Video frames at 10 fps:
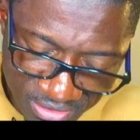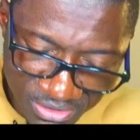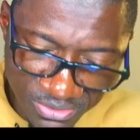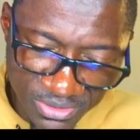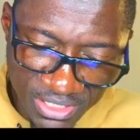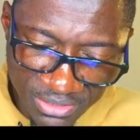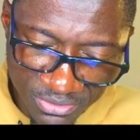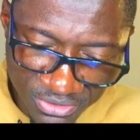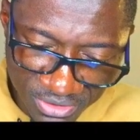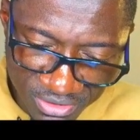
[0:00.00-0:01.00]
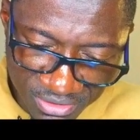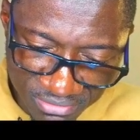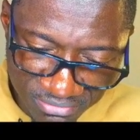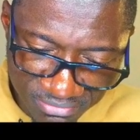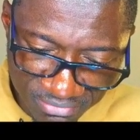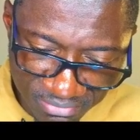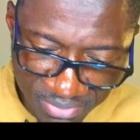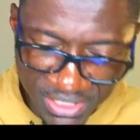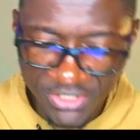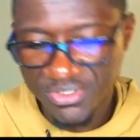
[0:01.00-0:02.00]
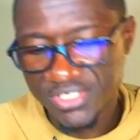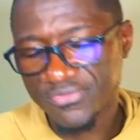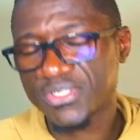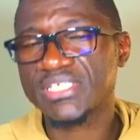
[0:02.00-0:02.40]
So now you're just paying insurance for